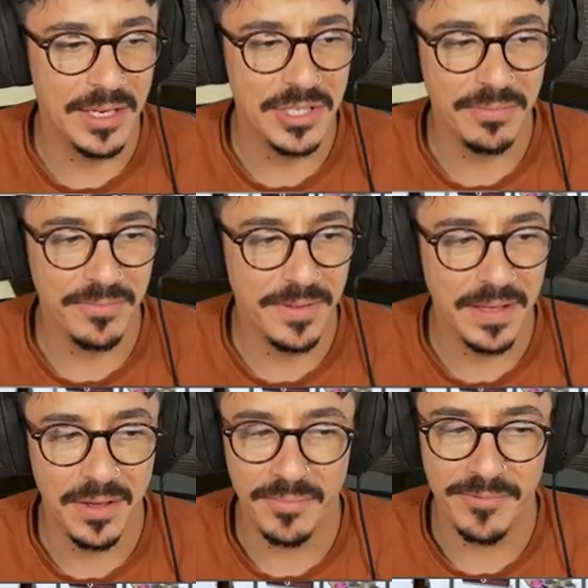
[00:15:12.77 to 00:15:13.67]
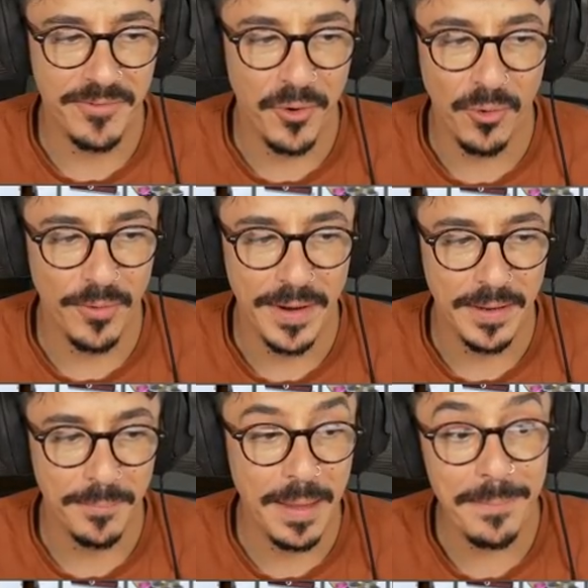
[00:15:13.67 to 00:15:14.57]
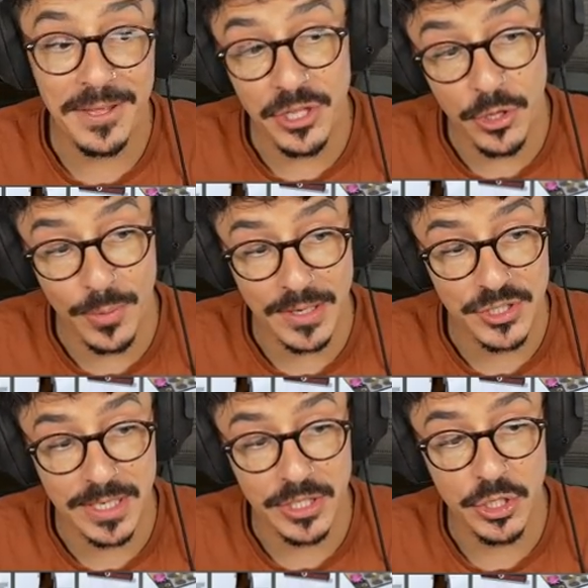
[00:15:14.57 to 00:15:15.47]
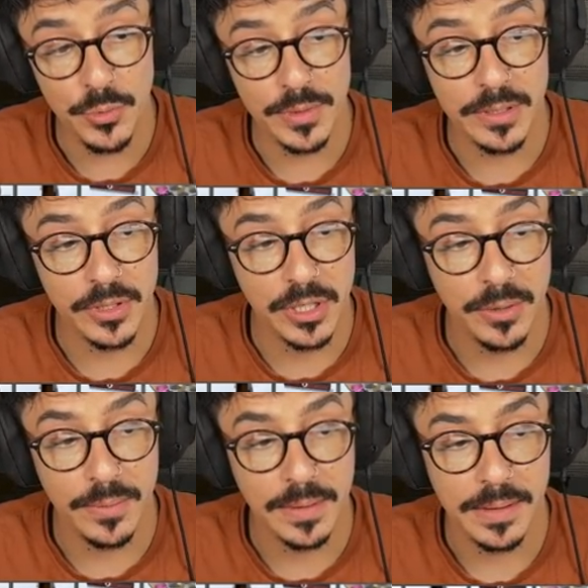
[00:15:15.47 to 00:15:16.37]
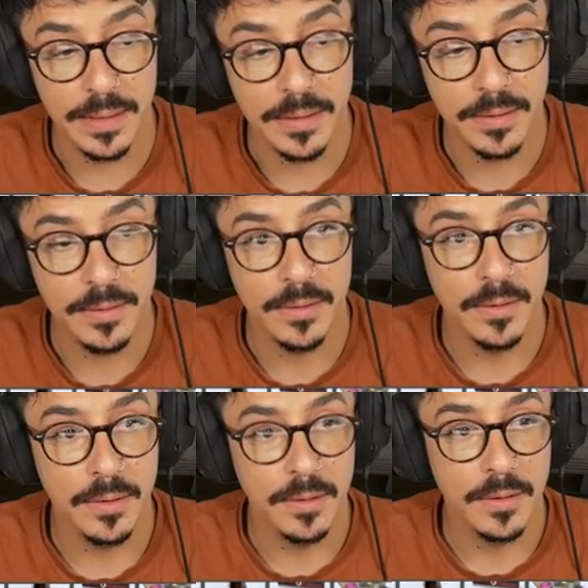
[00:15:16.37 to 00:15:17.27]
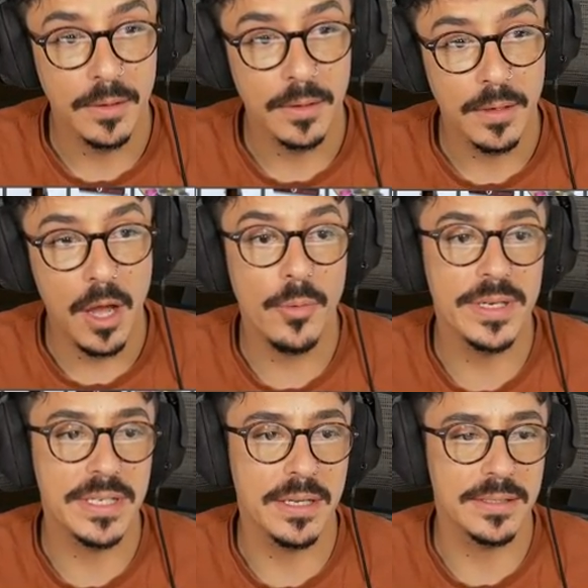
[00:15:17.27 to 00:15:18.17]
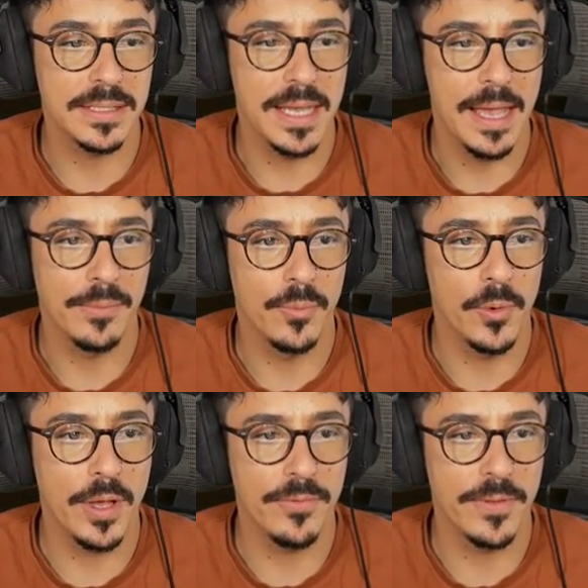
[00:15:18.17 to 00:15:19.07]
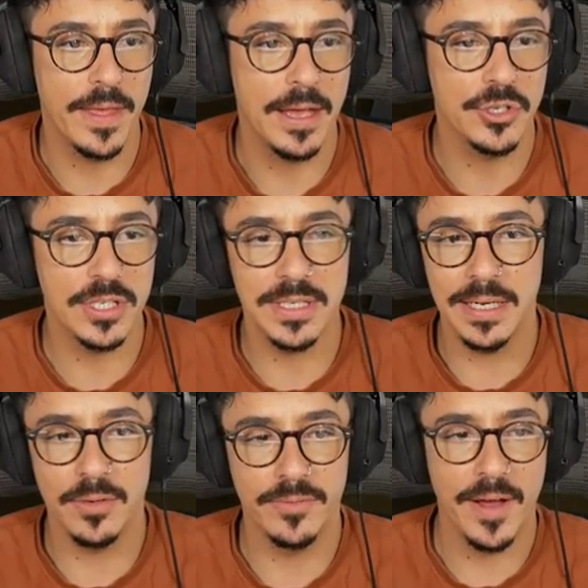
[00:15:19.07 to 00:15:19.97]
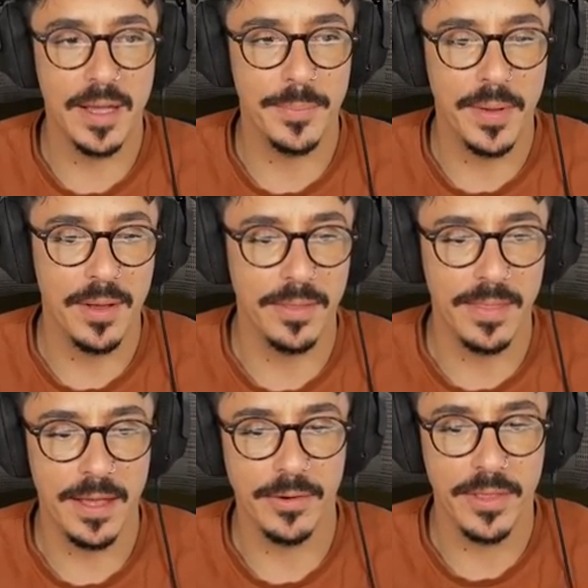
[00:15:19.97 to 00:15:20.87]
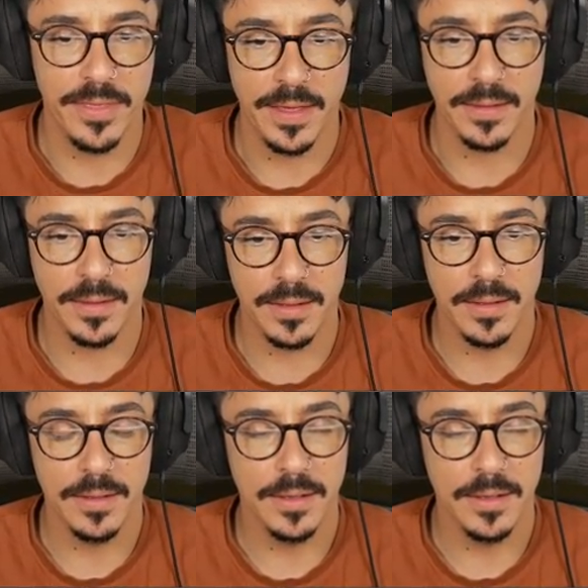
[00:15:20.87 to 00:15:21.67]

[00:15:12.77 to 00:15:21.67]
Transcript: I don't think I'm for it. Maybe you, actually. You would look cute in here. Oh, it does. Yeah, we'll go for that. Just a little vibe behind there, I think.